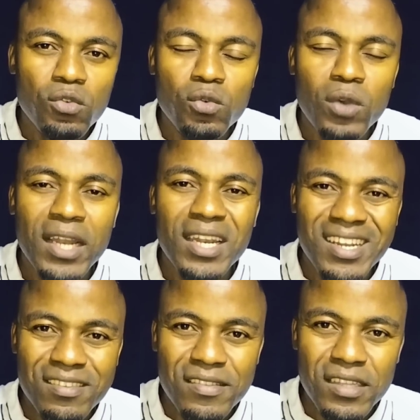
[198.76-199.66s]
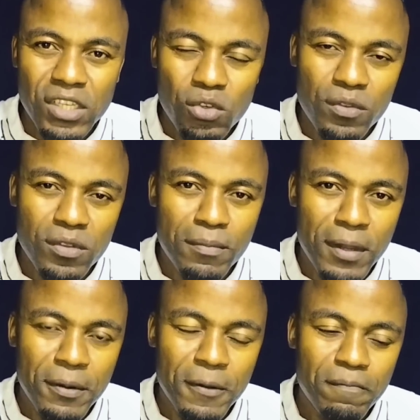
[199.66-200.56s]
to address the issue of
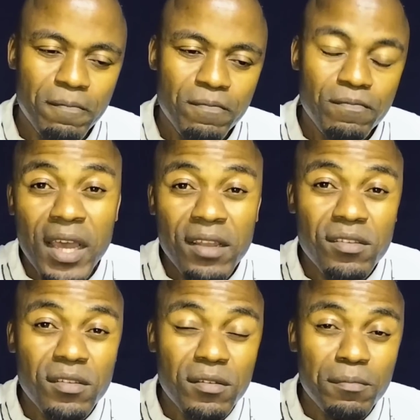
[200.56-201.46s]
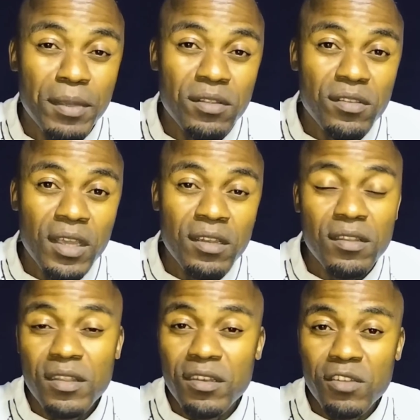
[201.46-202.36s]
Zimbabwe. That being said,
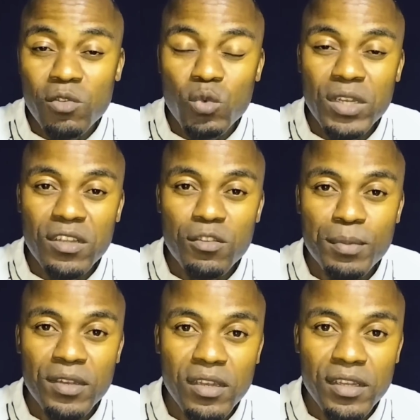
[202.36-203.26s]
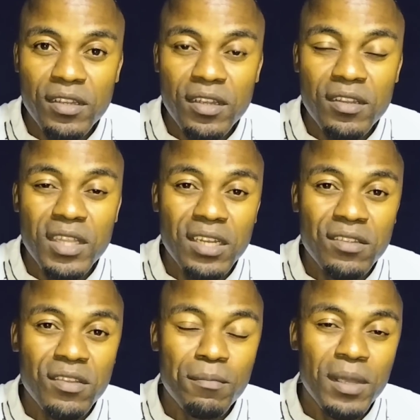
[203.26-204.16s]
the tweet has been deleted. The
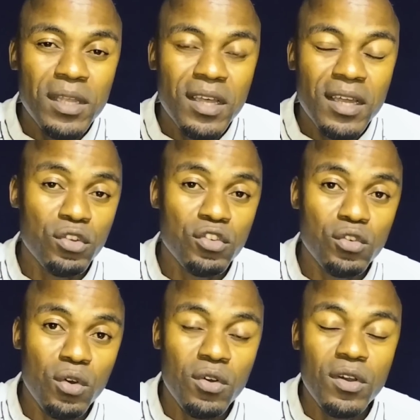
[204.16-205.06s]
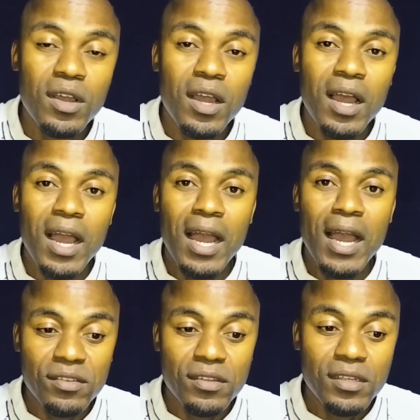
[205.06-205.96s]
reason being that I don't know,
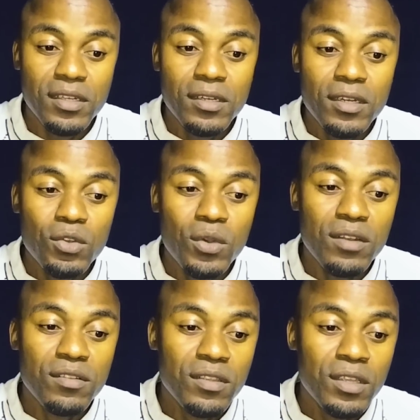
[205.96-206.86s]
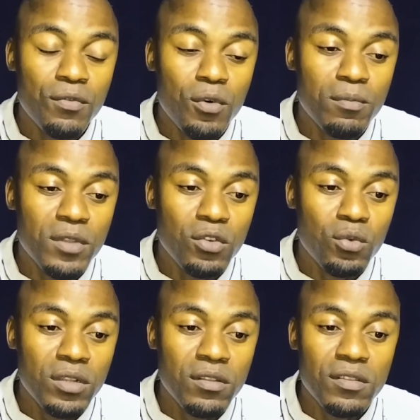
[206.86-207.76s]
but you can see from the
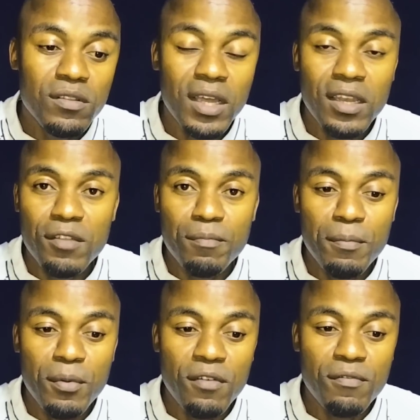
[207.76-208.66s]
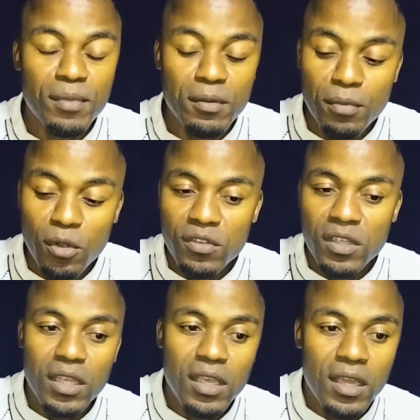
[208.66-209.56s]
tweets that people have been
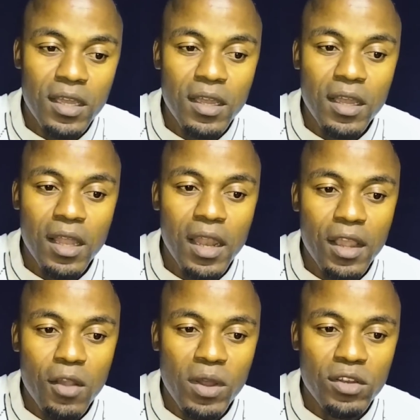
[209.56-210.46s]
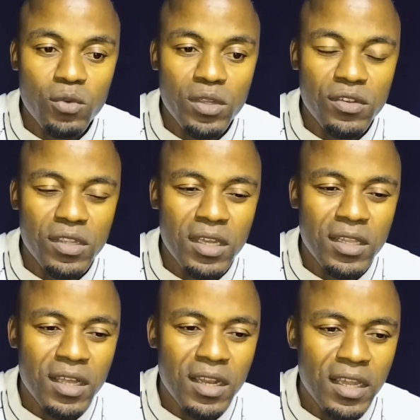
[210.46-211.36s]
posting here, like one tweet
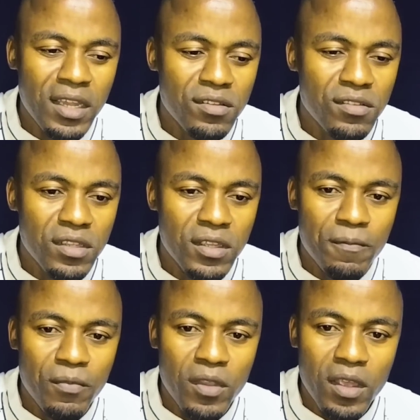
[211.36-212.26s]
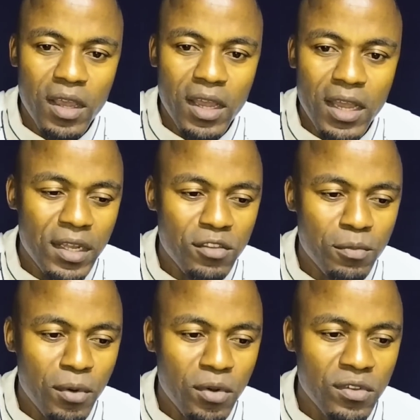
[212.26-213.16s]
here that I can see a
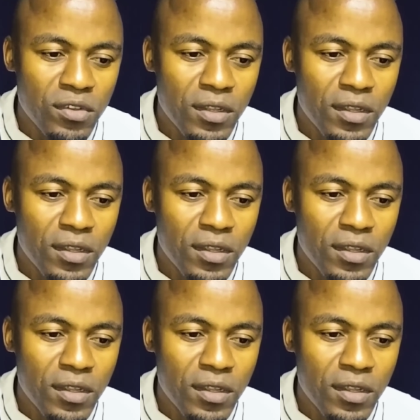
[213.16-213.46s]
response: